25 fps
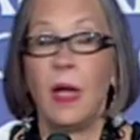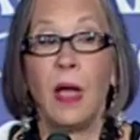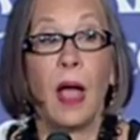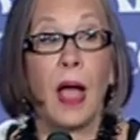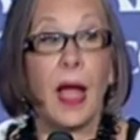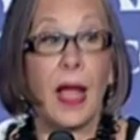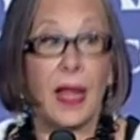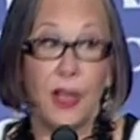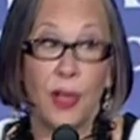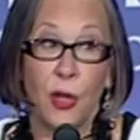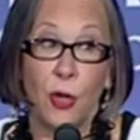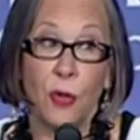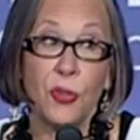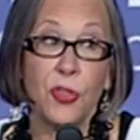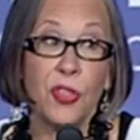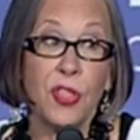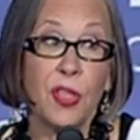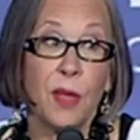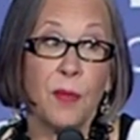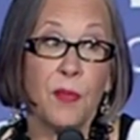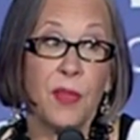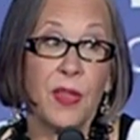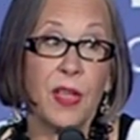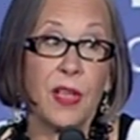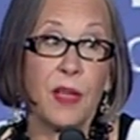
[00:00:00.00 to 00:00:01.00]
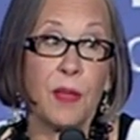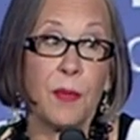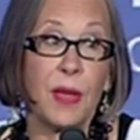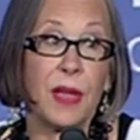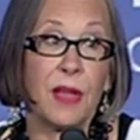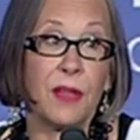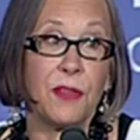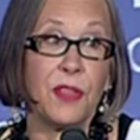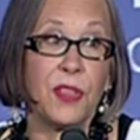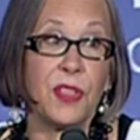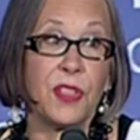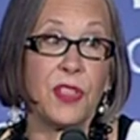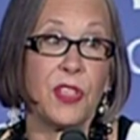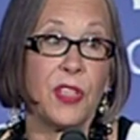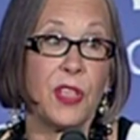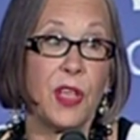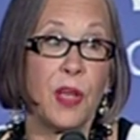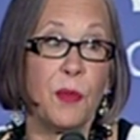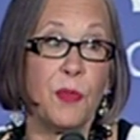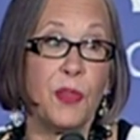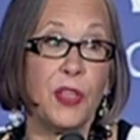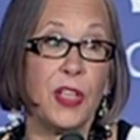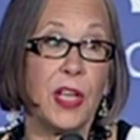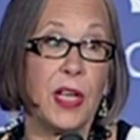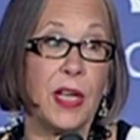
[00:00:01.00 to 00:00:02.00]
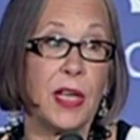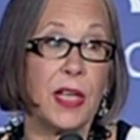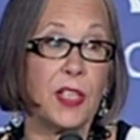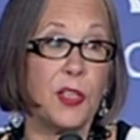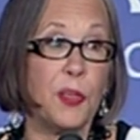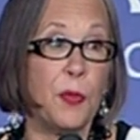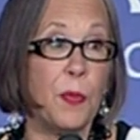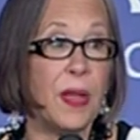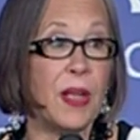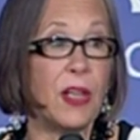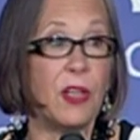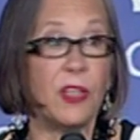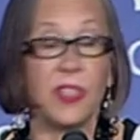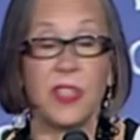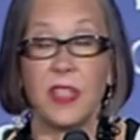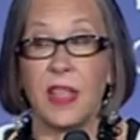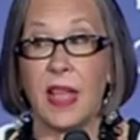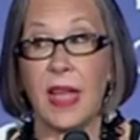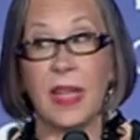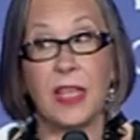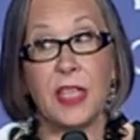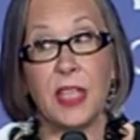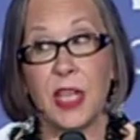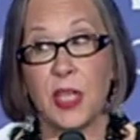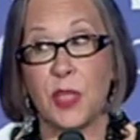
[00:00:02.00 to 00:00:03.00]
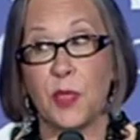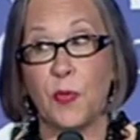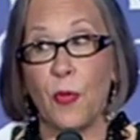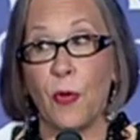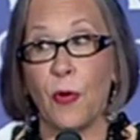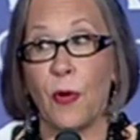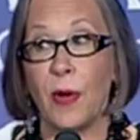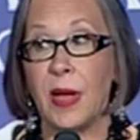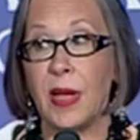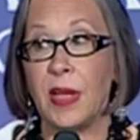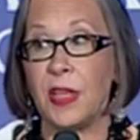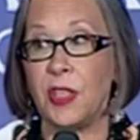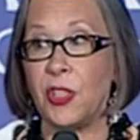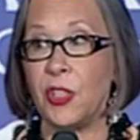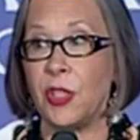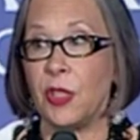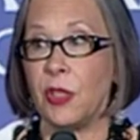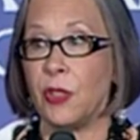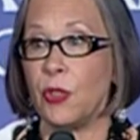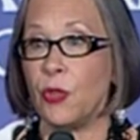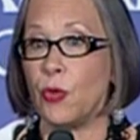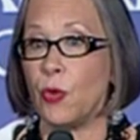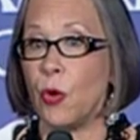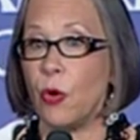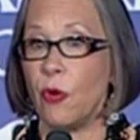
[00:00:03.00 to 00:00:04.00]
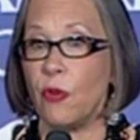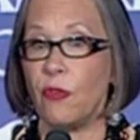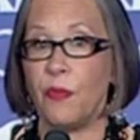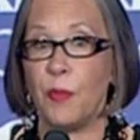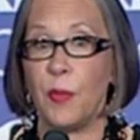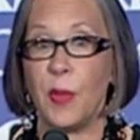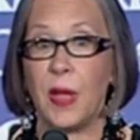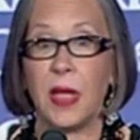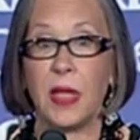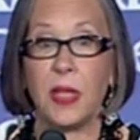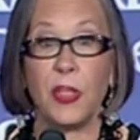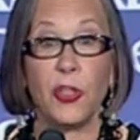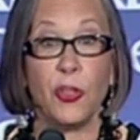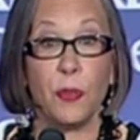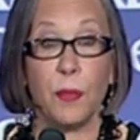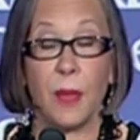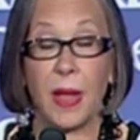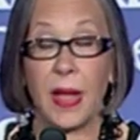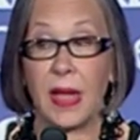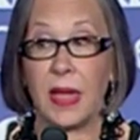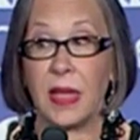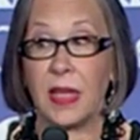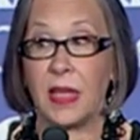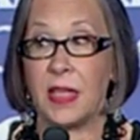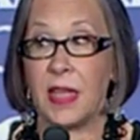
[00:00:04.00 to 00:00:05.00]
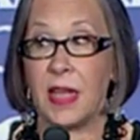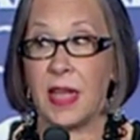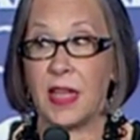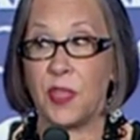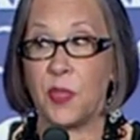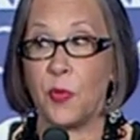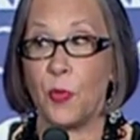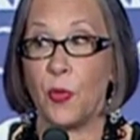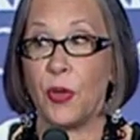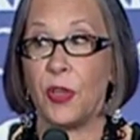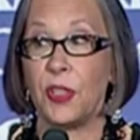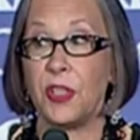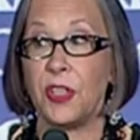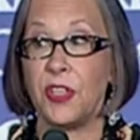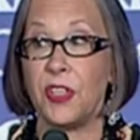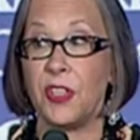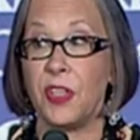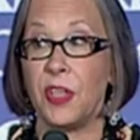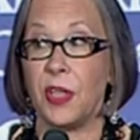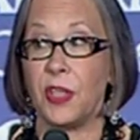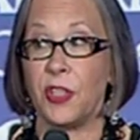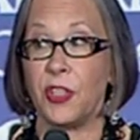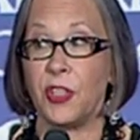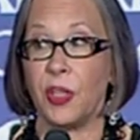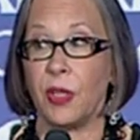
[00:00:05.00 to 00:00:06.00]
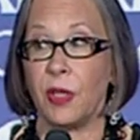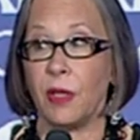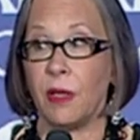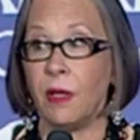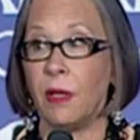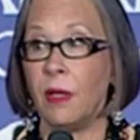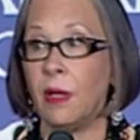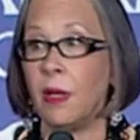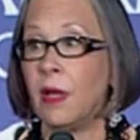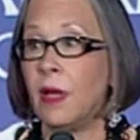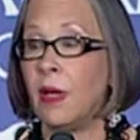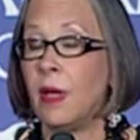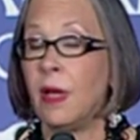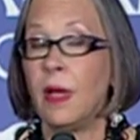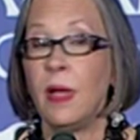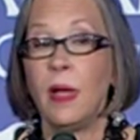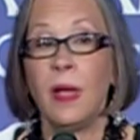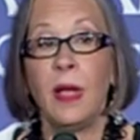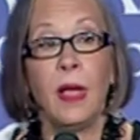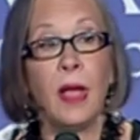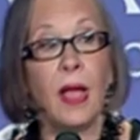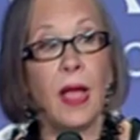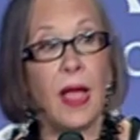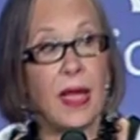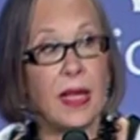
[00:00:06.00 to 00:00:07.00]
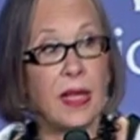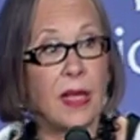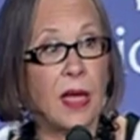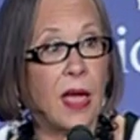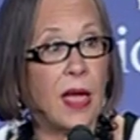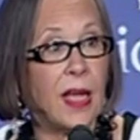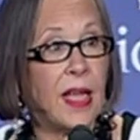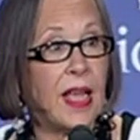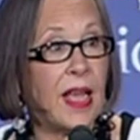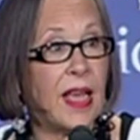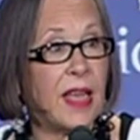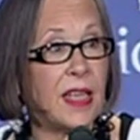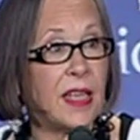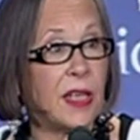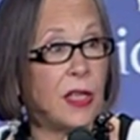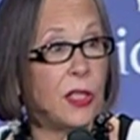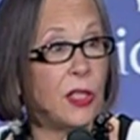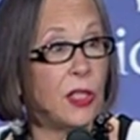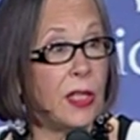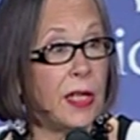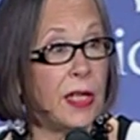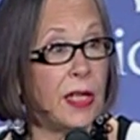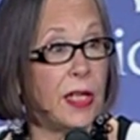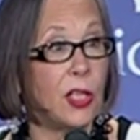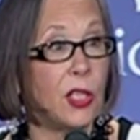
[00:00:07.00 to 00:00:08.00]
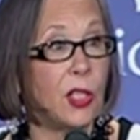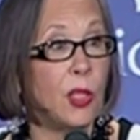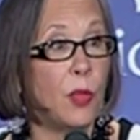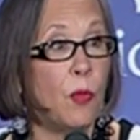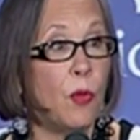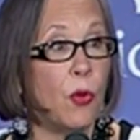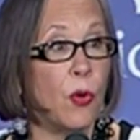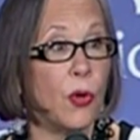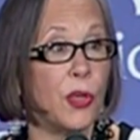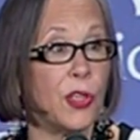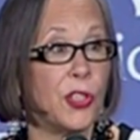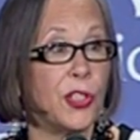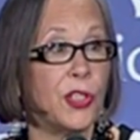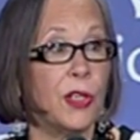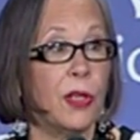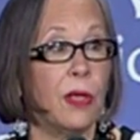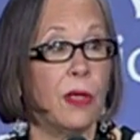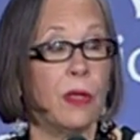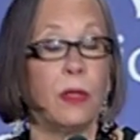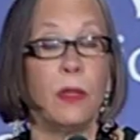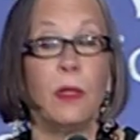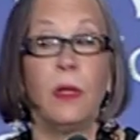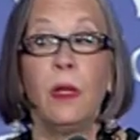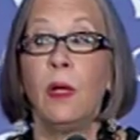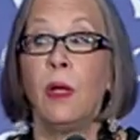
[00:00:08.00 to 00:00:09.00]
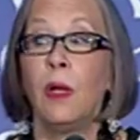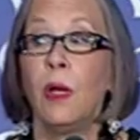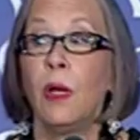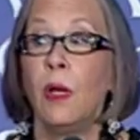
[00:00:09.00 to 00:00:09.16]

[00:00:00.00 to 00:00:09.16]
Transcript: I know something about this subject because that desperation drove me to make a desperate decision, and I had an illegal abortion,